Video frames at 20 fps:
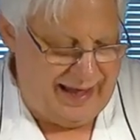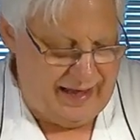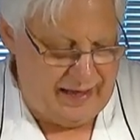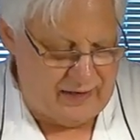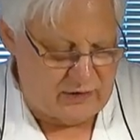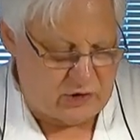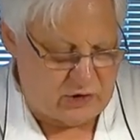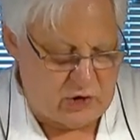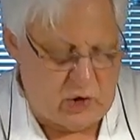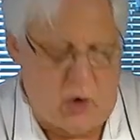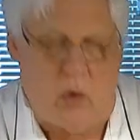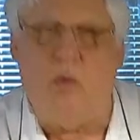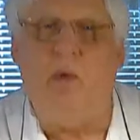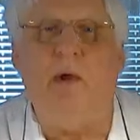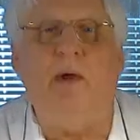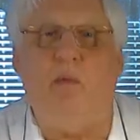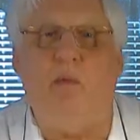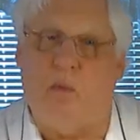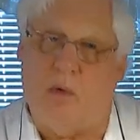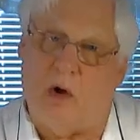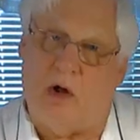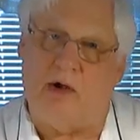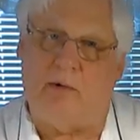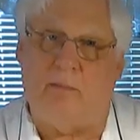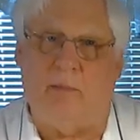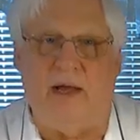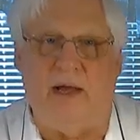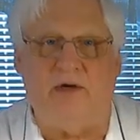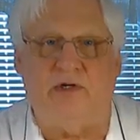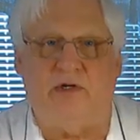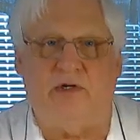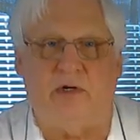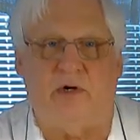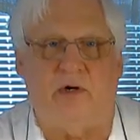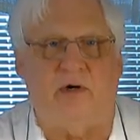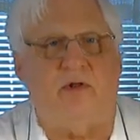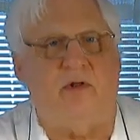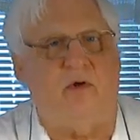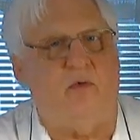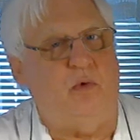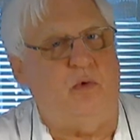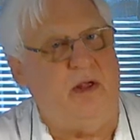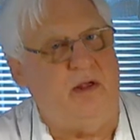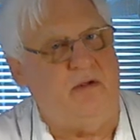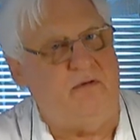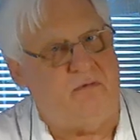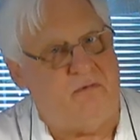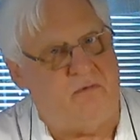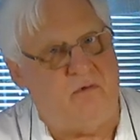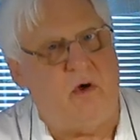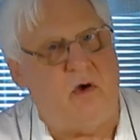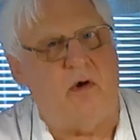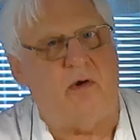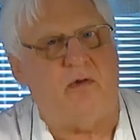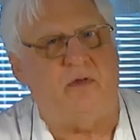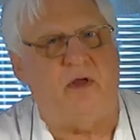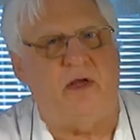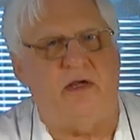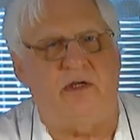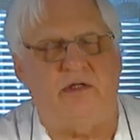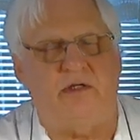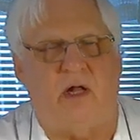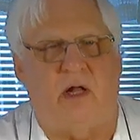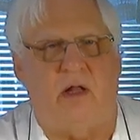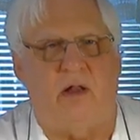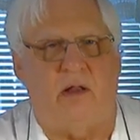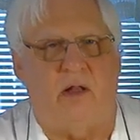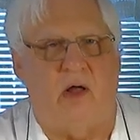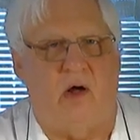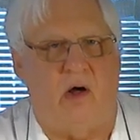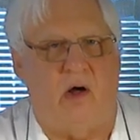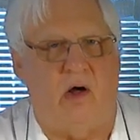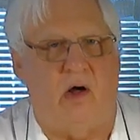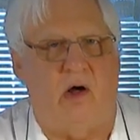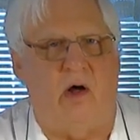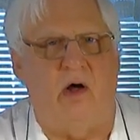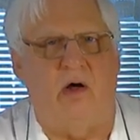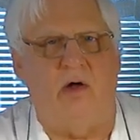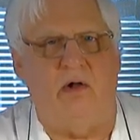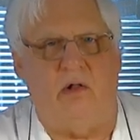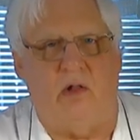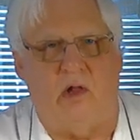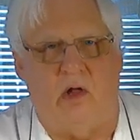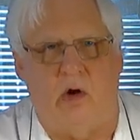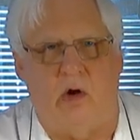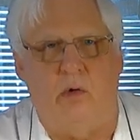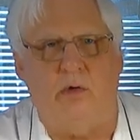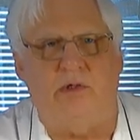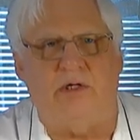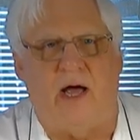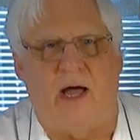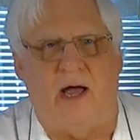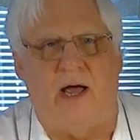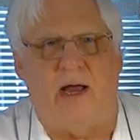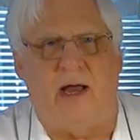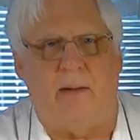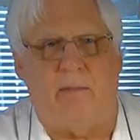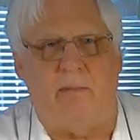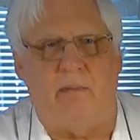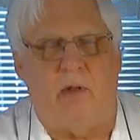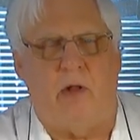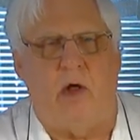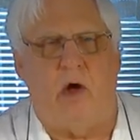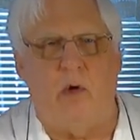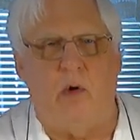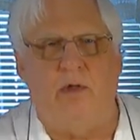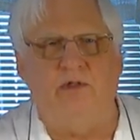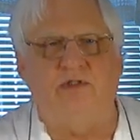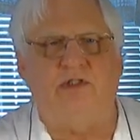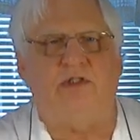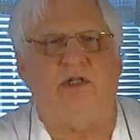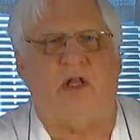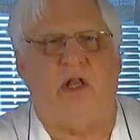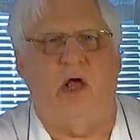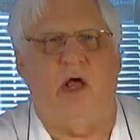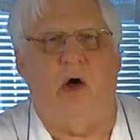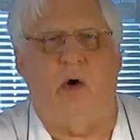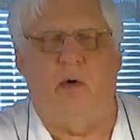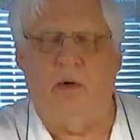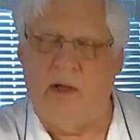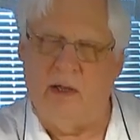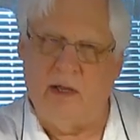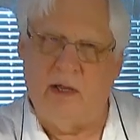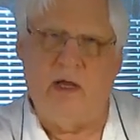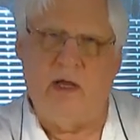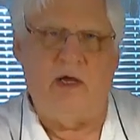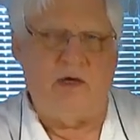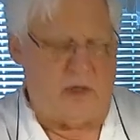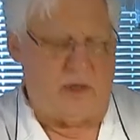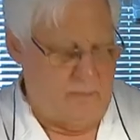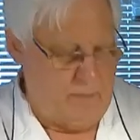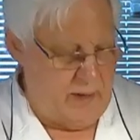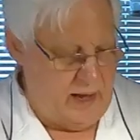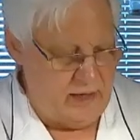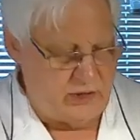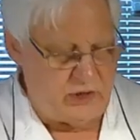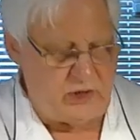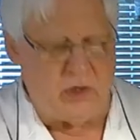And so we want to make sure that we've cooked this a long, low time, low and slow, to make